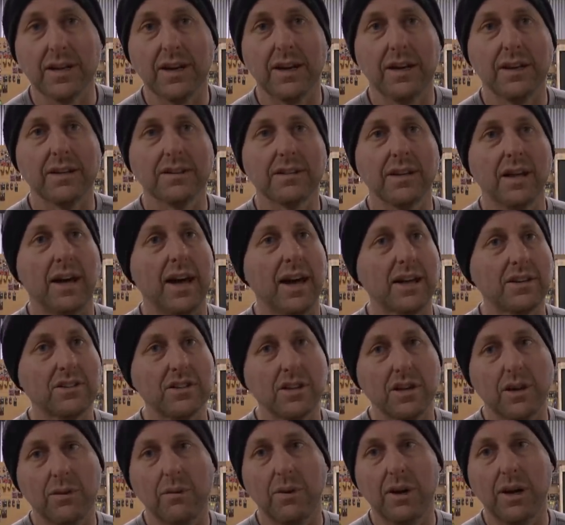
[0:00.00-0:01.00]
and I was
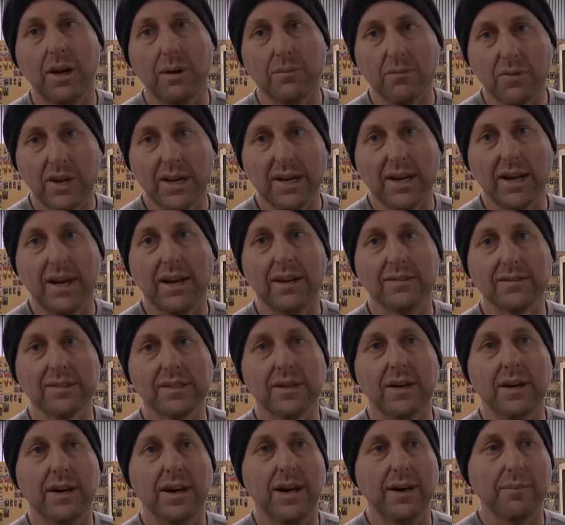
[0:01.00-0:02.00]
like, you know what, I'm running out
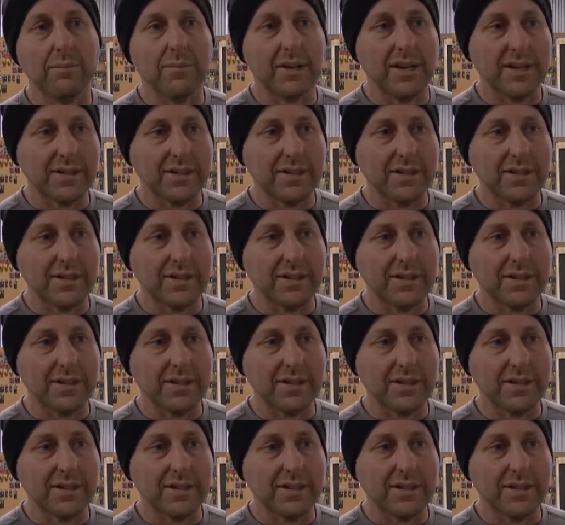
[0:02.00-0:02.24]
of time,